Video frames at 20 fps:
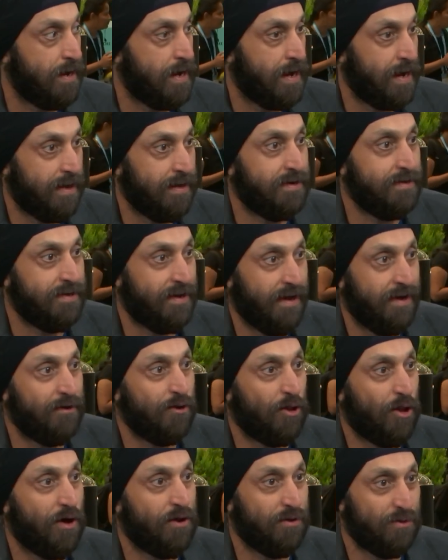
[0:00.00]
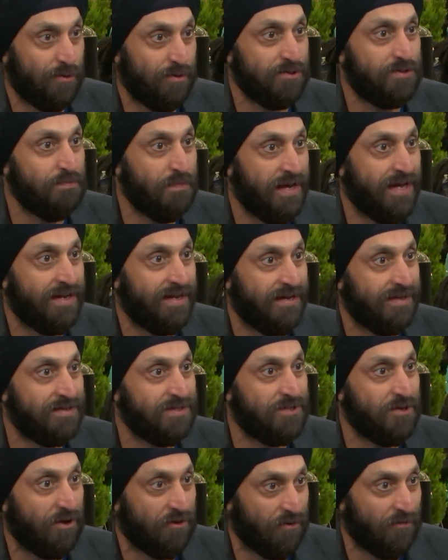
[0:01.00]
I attend a lot of those
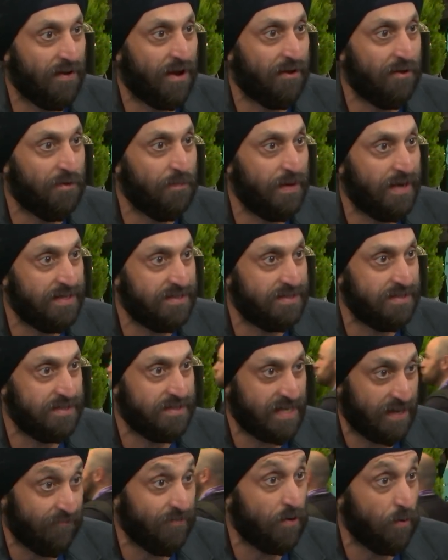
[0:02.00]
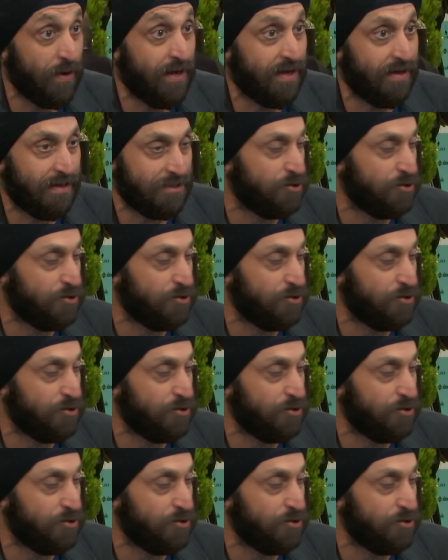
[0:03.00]
meetings on a regular basis every week.